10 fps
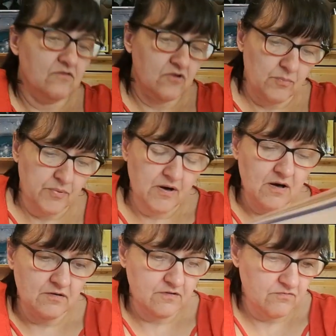got
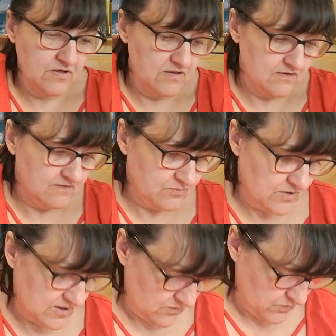part 3 this
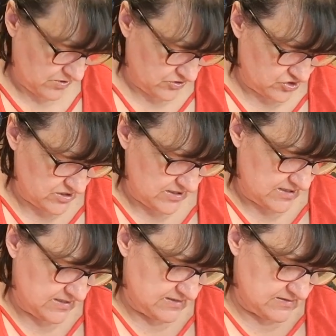week, which
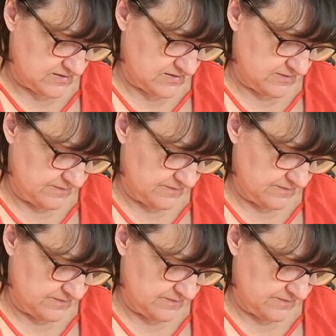is